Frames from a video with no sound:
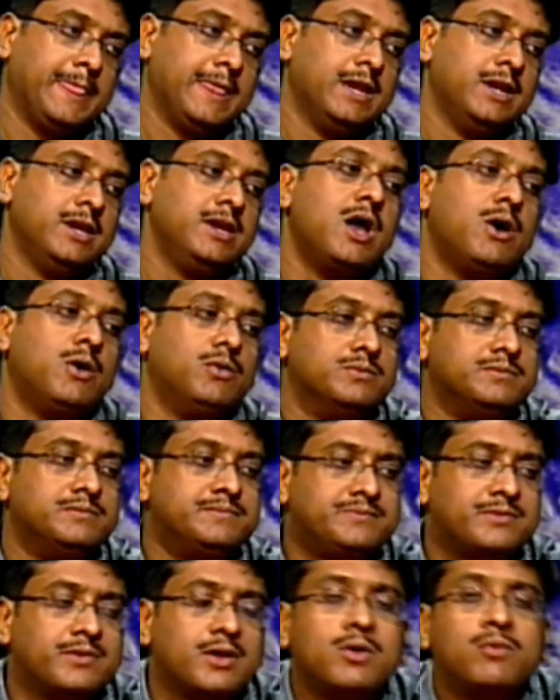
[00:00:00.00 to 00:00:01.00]
Now
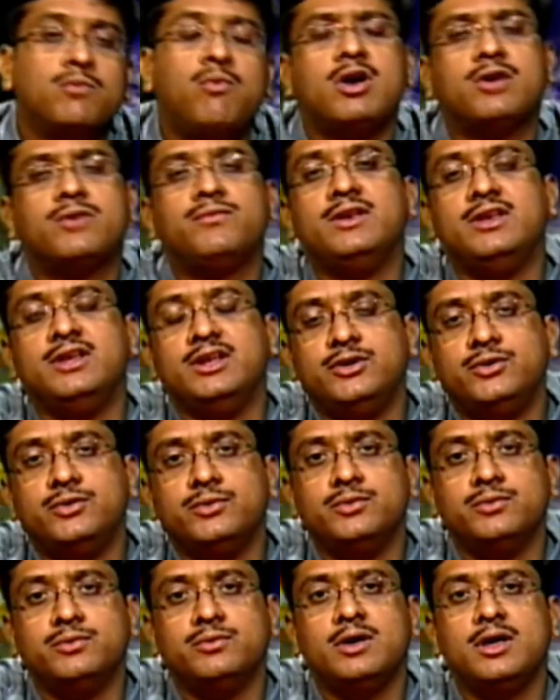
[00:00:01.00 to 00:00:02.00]
what we need to
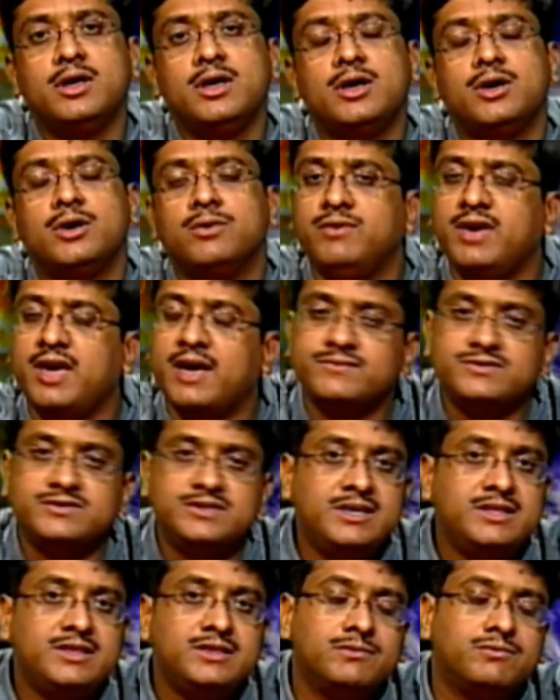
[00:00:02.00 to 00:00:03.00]
do? We have
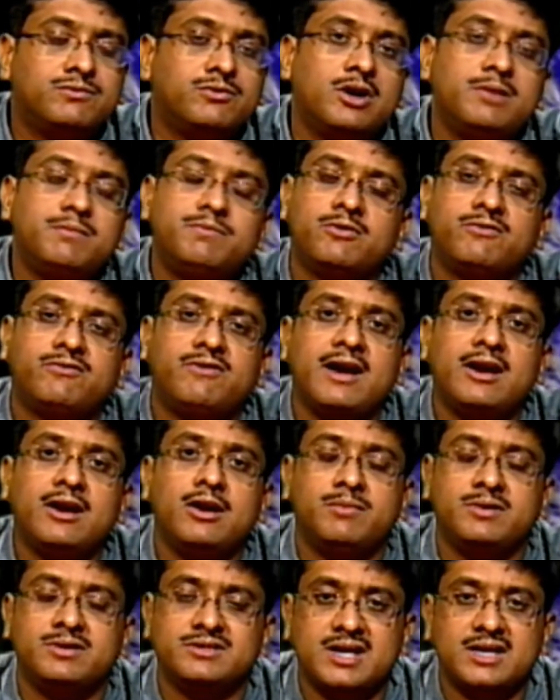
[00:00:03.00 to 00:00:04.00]
seen the world profile of
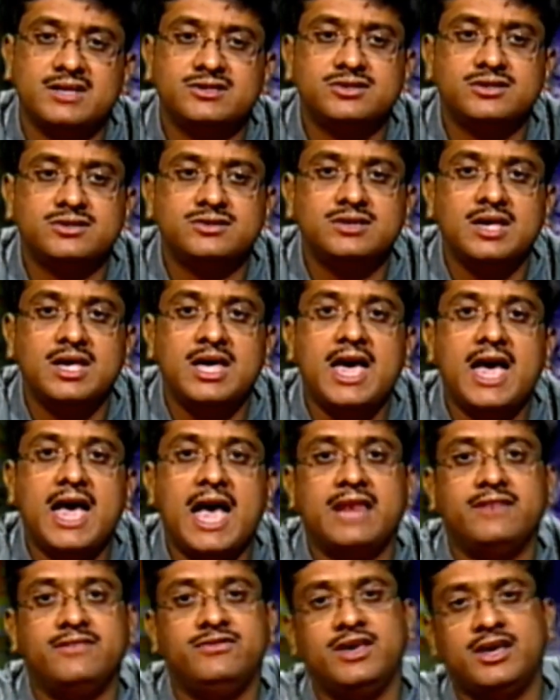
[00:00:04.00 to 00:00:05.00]
disasters,
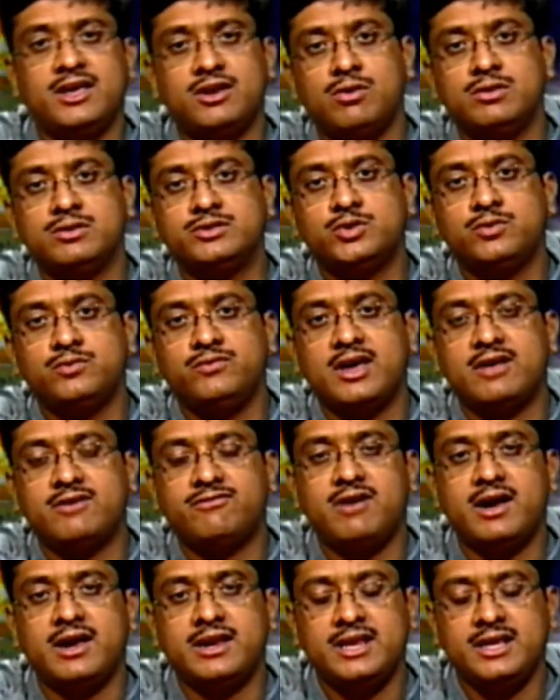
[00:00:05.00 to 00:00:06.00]
and there also we are
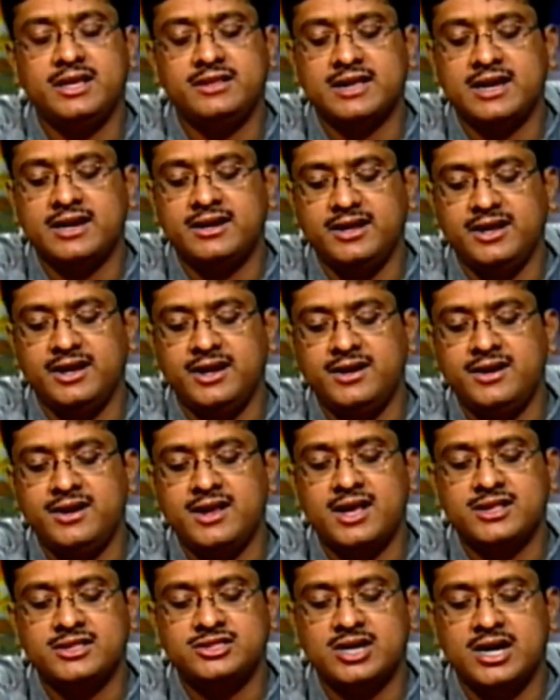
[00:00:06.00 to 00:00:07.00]
finding that India,
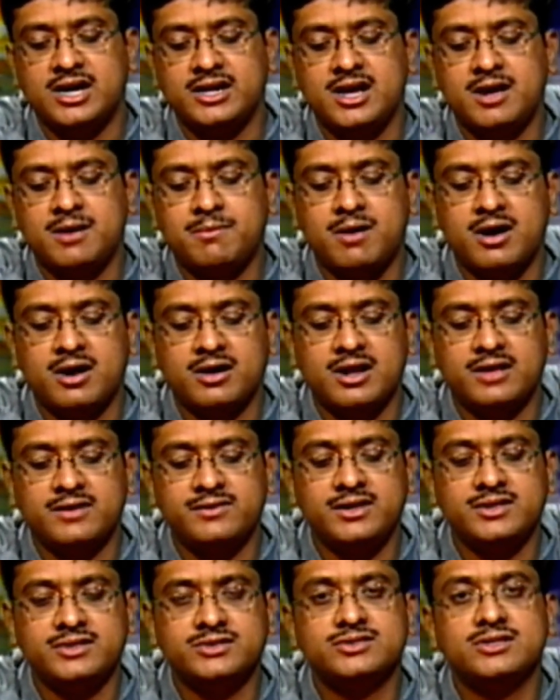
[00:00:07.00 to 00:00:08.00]
China,
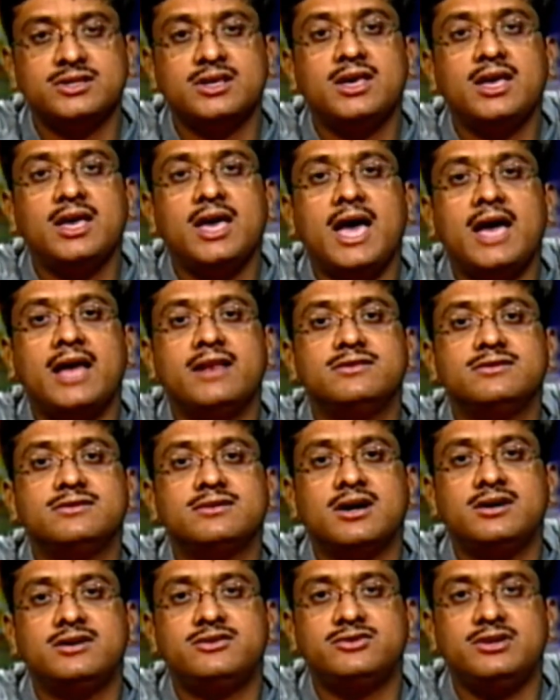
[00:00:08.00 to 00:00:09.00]
Bangladesh and
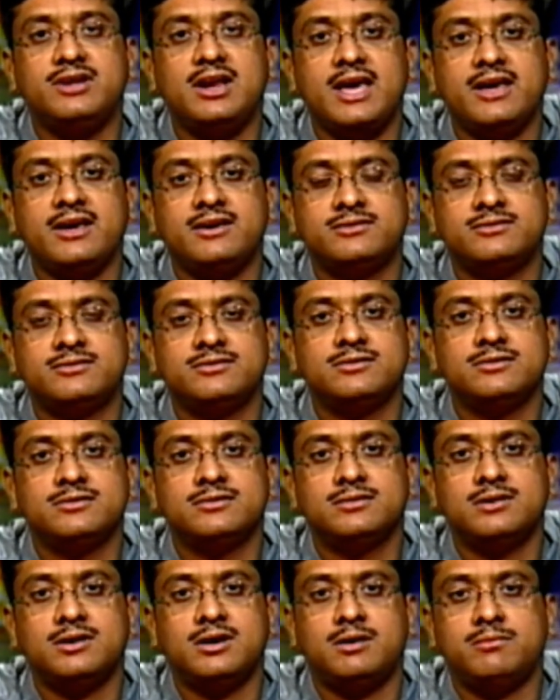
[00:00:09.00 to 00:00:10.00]
country like
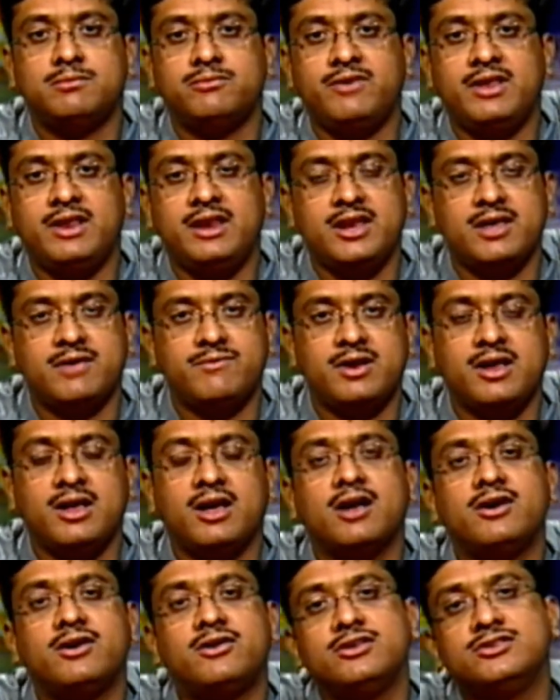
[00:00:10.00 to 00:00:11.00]
very neighboring
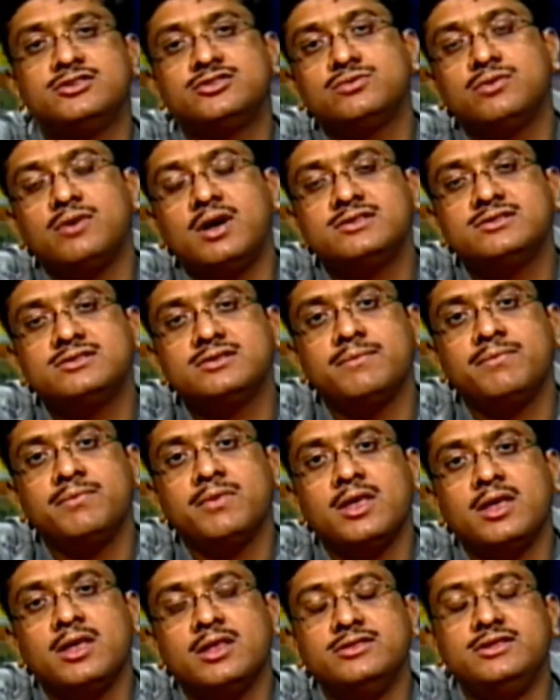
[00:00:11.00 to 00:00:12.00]
countries to us,
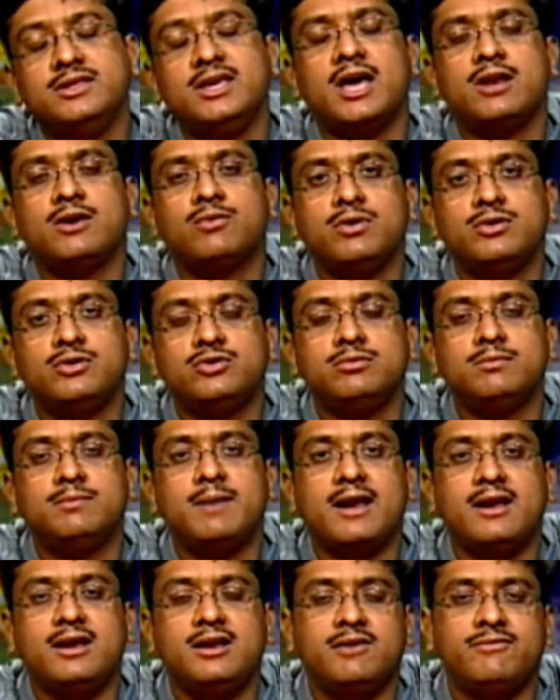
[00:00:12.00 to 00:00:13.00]
they are going to be
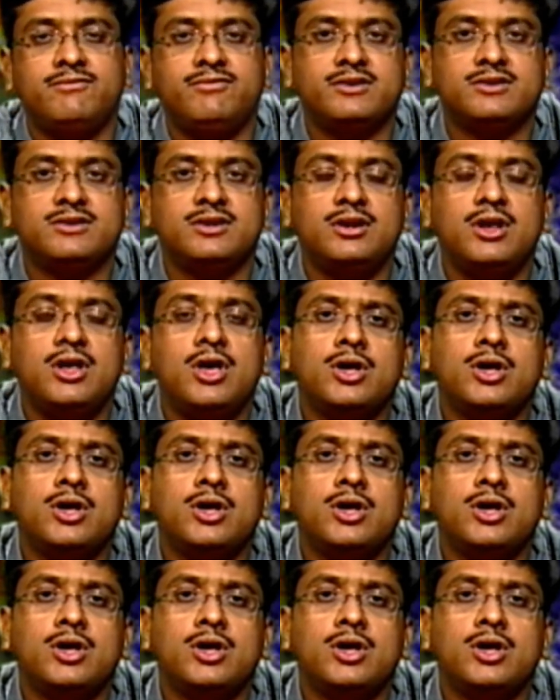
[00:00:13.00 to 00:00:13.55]
badly affected.